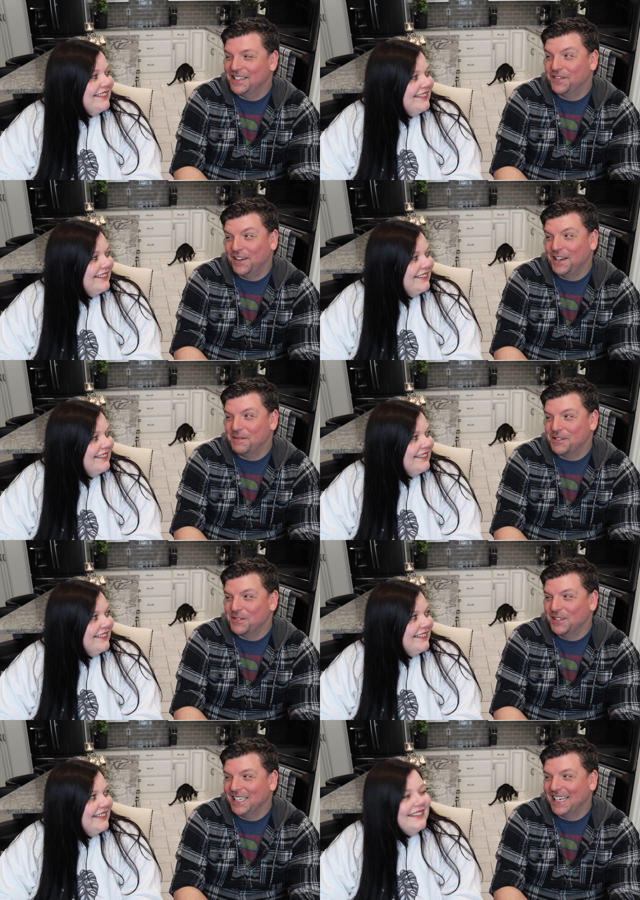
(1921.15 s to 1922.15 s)
Speaker 1: It's funny, but
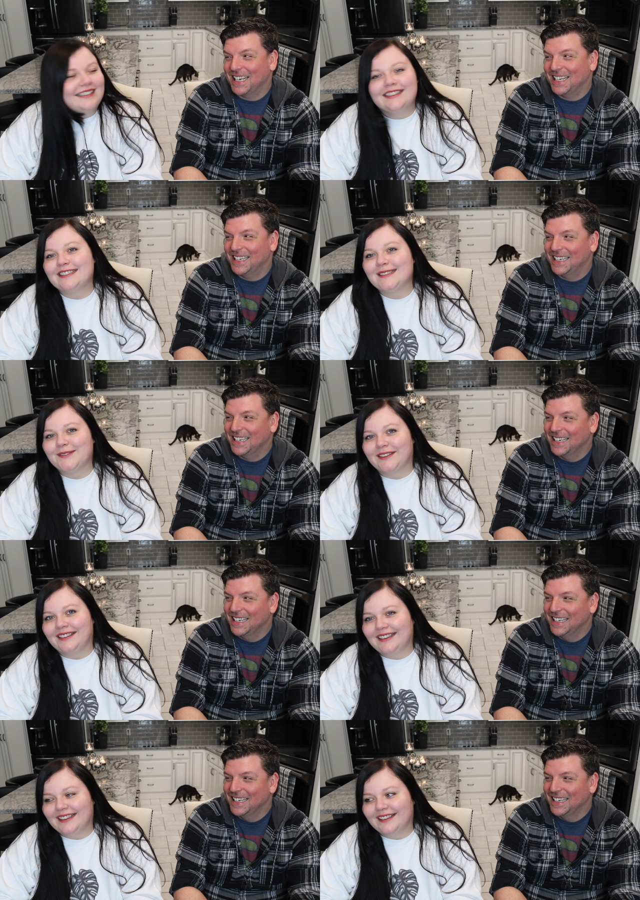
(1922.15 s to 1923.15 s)
you really can't.
Speaker 2: It is
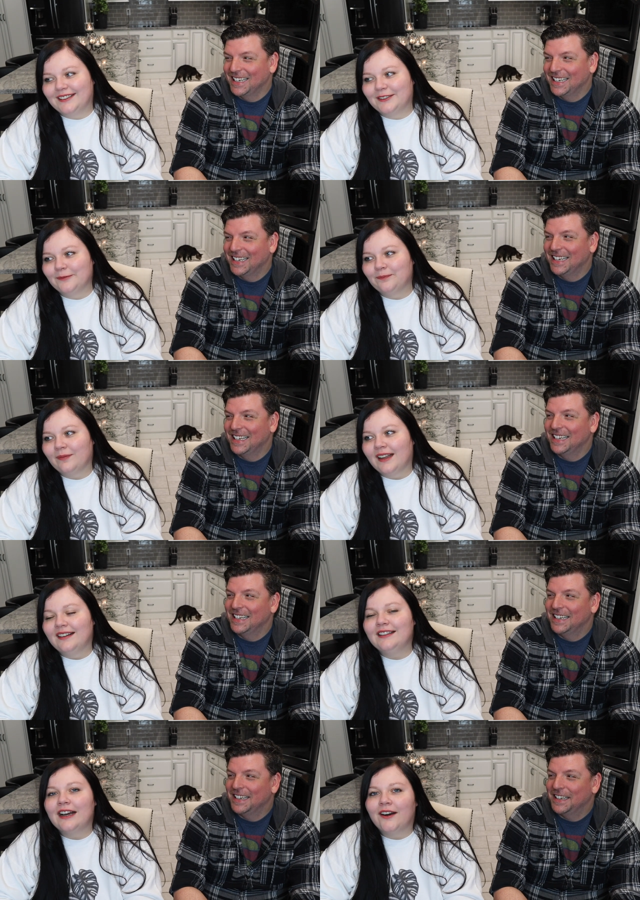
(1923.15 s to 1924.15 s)
funny though.
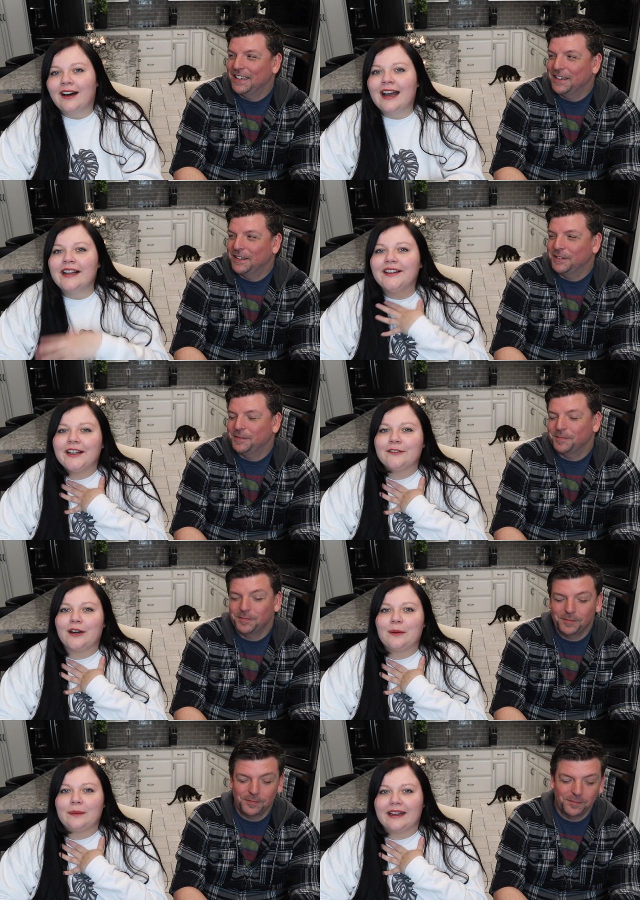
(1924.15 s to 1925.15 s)
No, I love
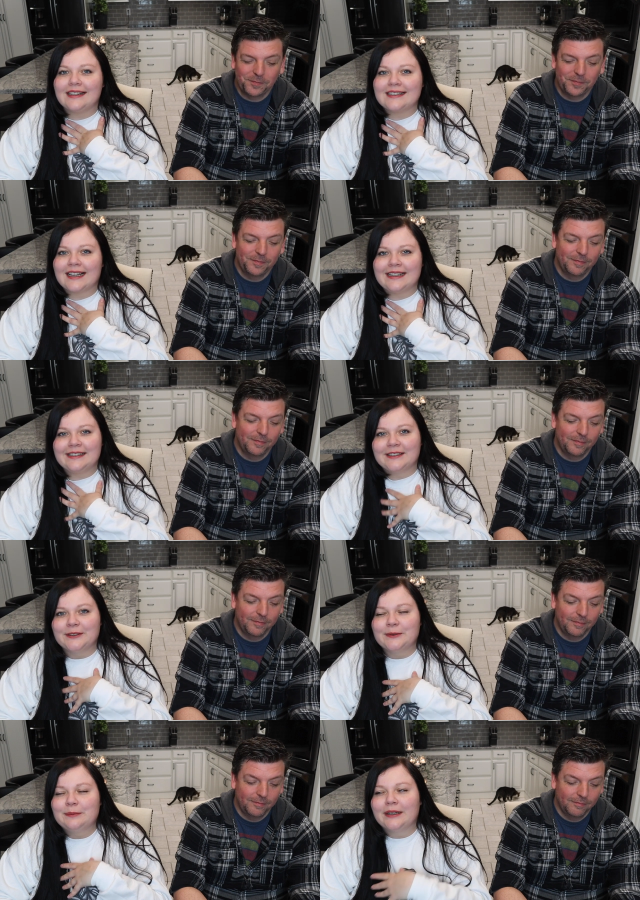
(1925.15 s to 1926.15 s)
all plants. I
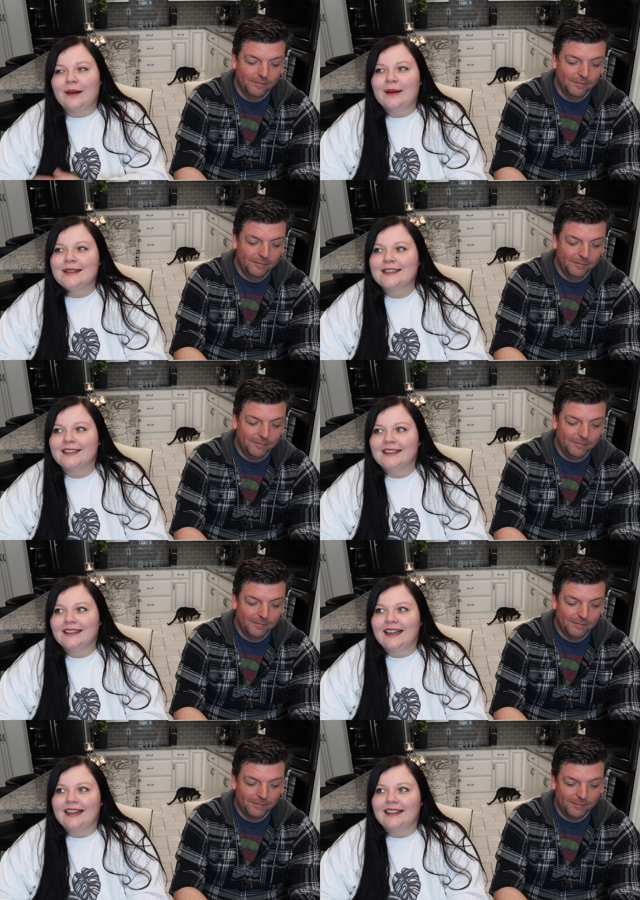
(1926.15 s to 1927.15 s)
do. But honestly,
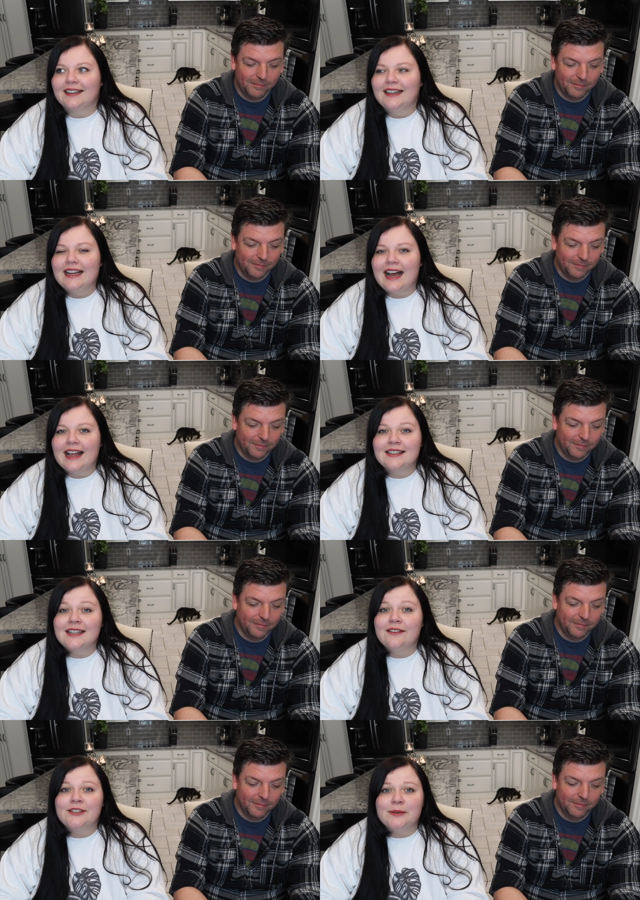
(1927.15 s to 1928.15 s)
like I
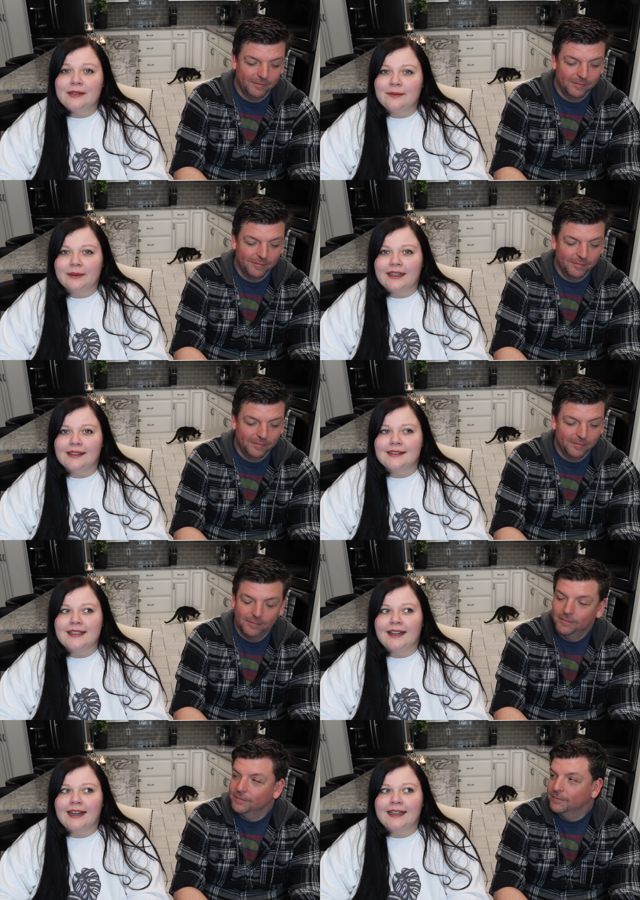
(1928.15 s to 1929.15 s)
just have too many
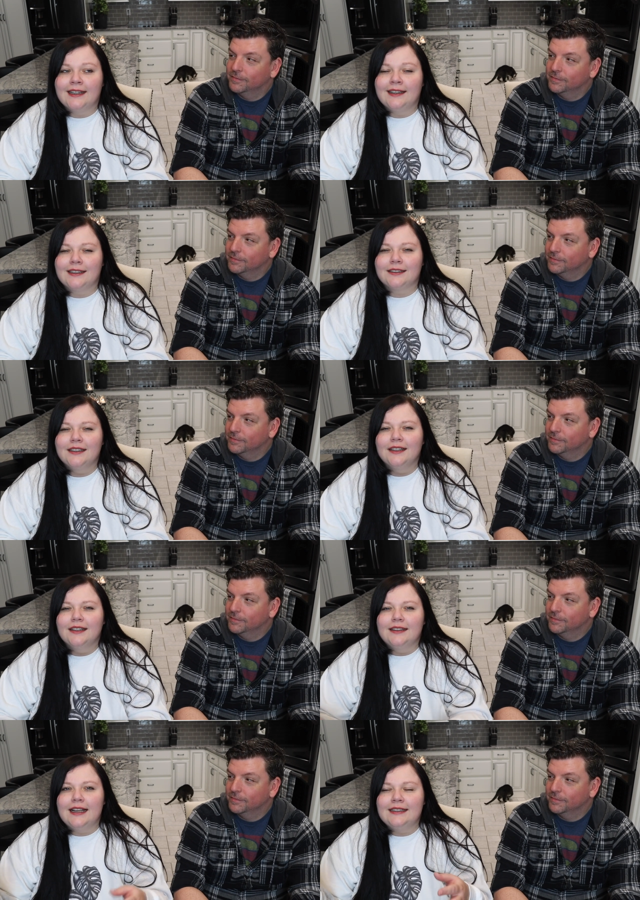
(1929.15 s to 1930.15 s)
plants and I get like
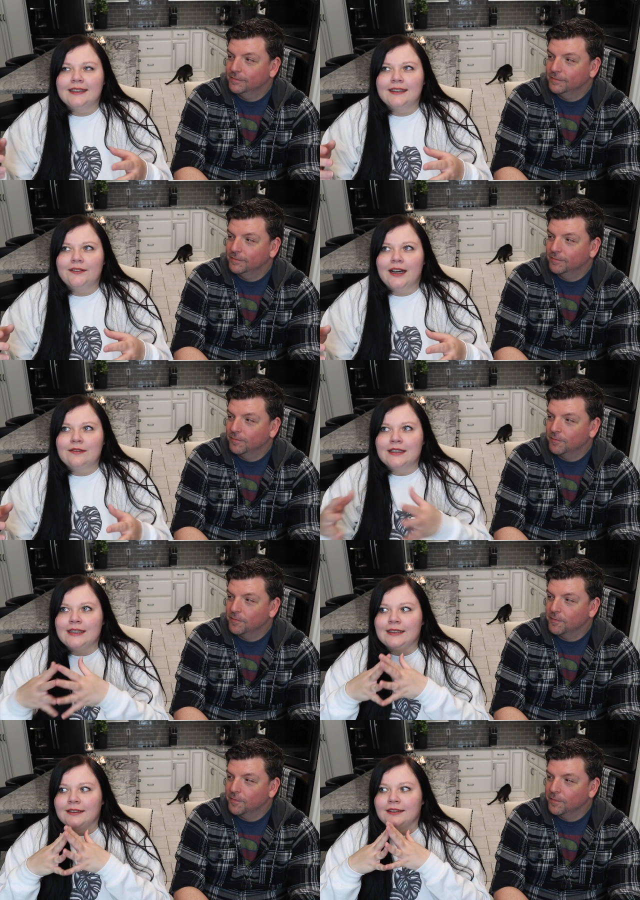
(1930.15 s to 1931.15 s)
the idea of
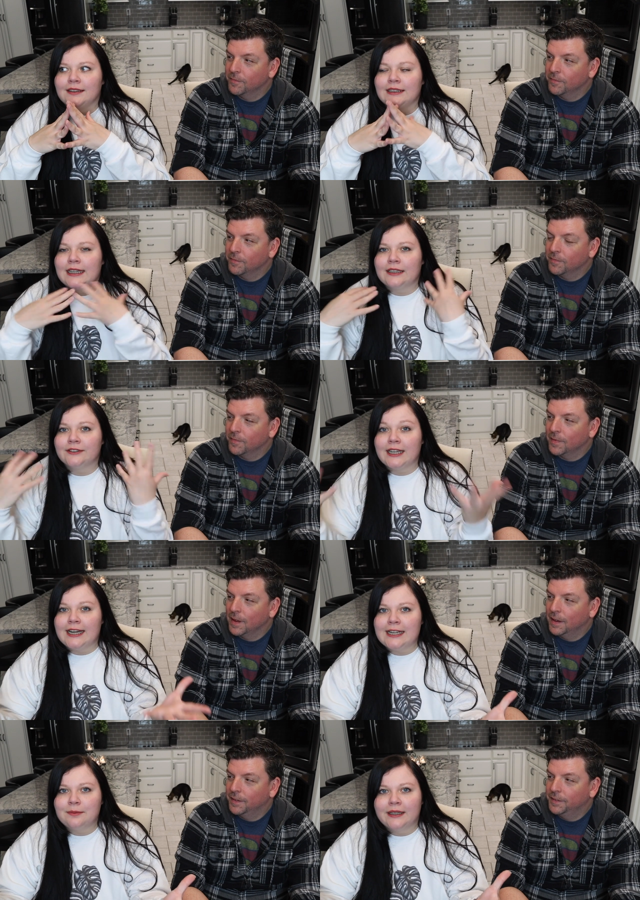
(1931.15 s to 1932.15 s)
having a lot of
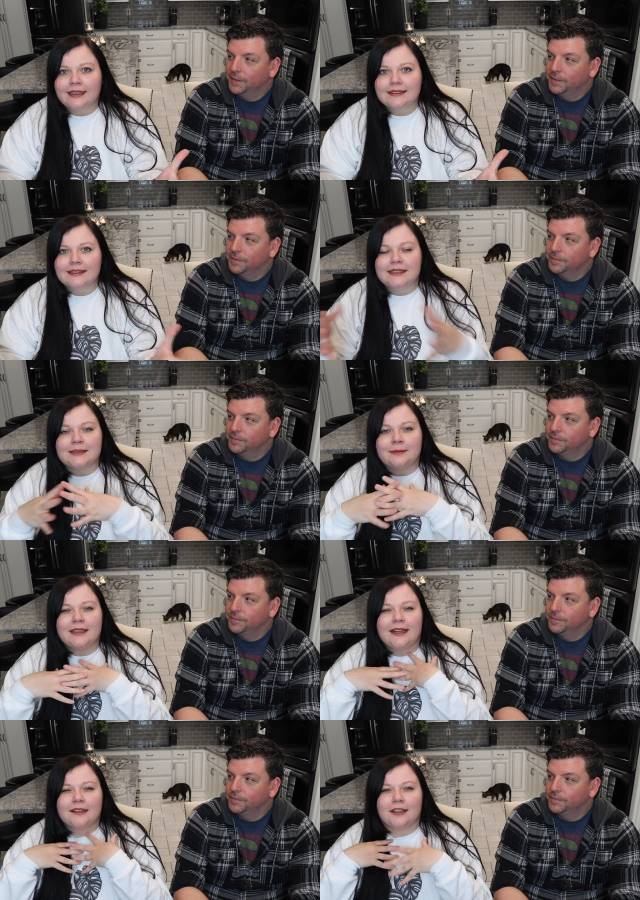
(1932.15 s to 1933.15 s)
tiny plants gets me
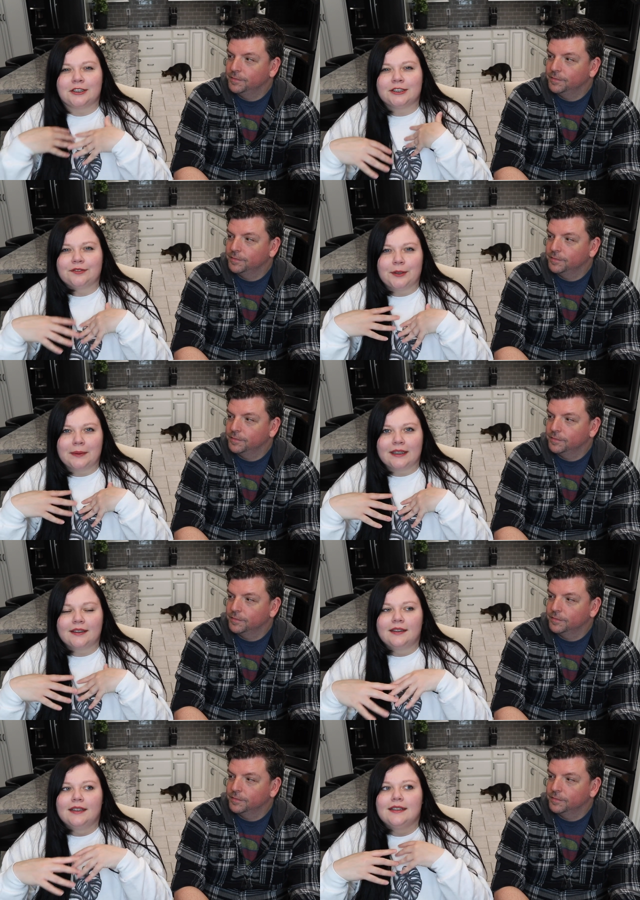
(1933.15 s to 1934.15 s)
kind of claustrophobic.
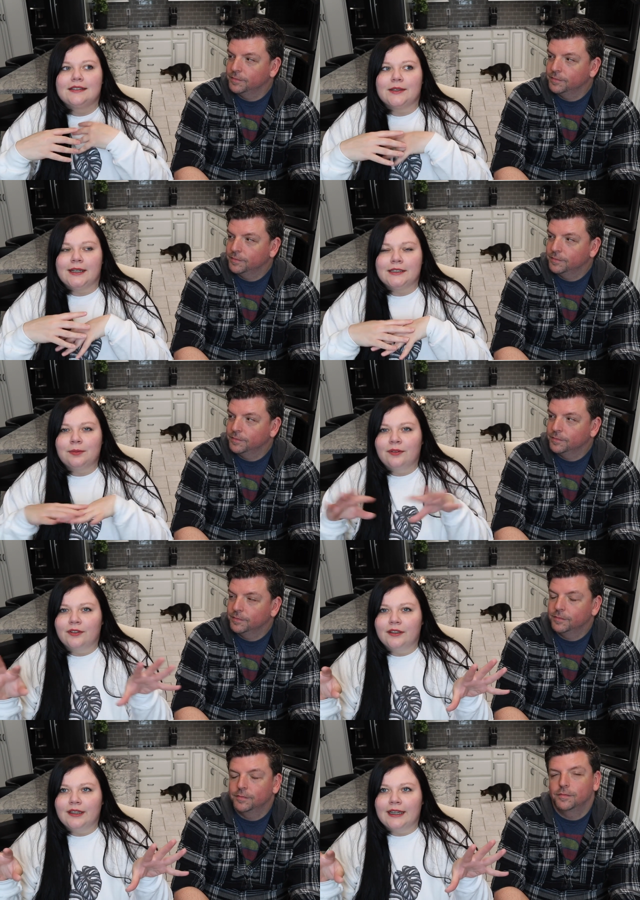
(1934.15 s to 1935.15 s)
So I just
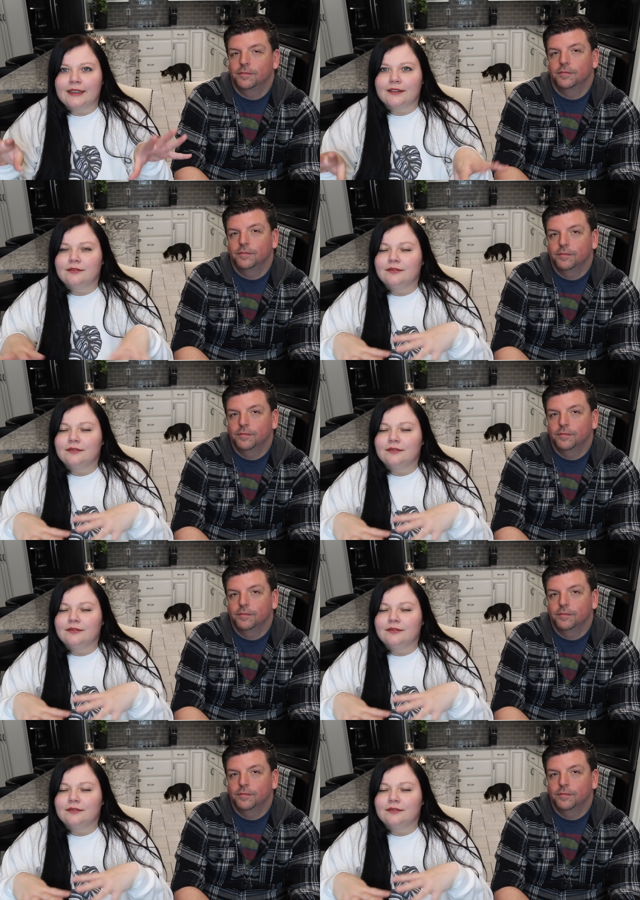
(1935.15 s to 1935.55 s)
prefer like